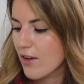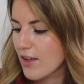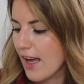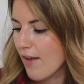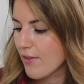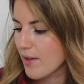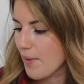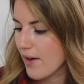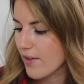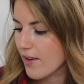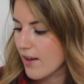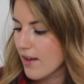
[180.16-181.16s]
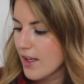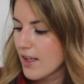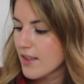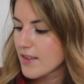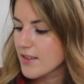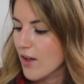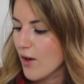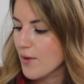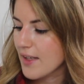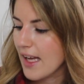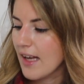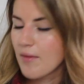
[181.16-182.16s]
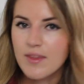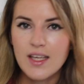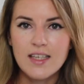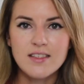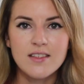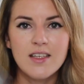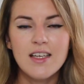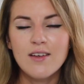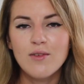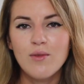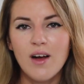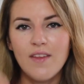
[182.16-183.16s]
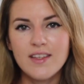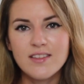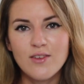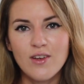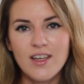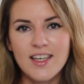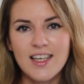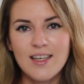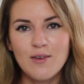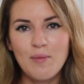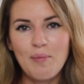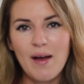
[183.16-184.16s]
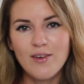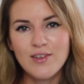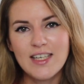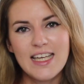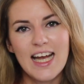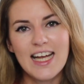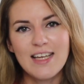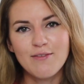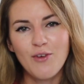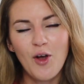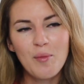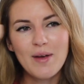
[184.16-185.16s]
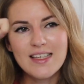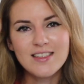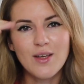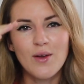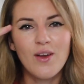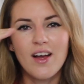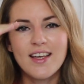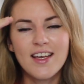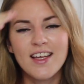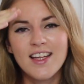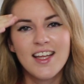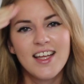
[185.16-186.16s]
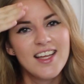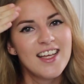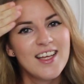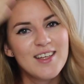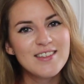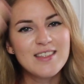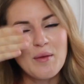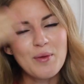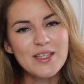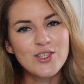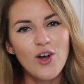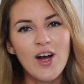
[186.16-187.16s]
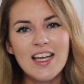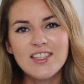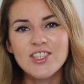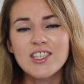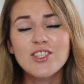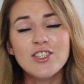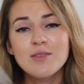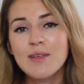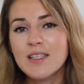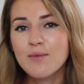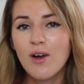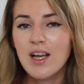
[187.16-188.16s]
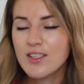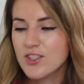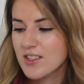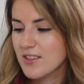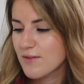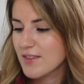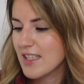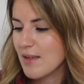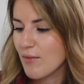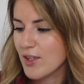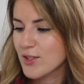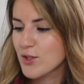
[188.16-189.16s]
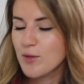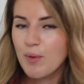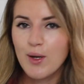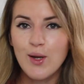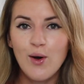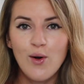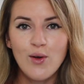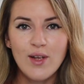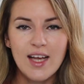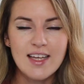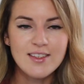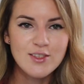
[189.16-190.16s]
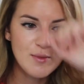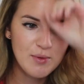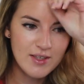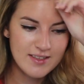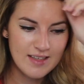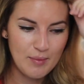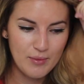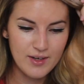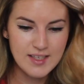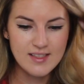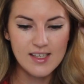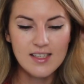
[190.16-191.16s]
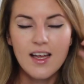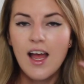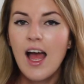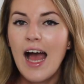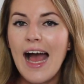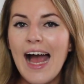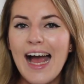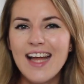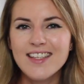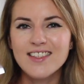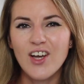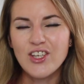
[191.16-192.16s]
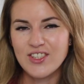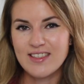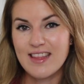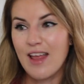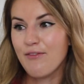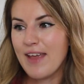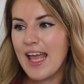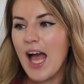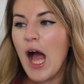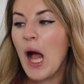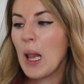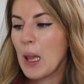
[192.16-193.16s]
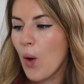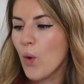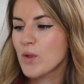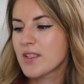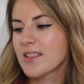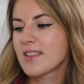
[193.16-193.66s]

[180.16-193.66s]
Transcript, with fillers: they only have it in America. So yeah, it's the little one that's got like a little button on it and it vibrates, so like separates your eyelashes. It just makes my eyelashes seem like super long and super like separated, and I just love it a lot.